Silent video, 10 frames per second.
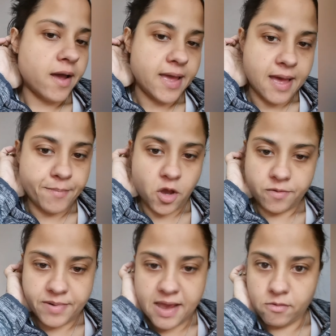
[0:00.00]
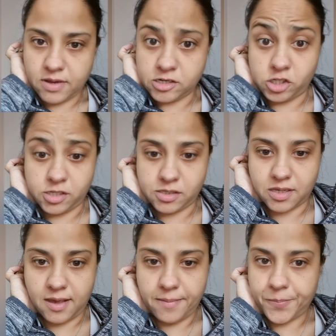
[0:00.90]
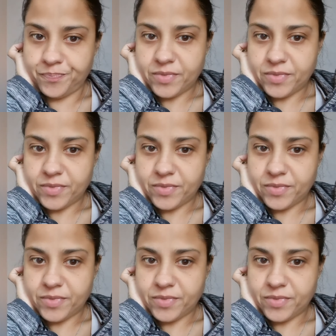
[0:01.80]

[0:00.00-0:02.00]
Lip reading: I am home now, as you can see.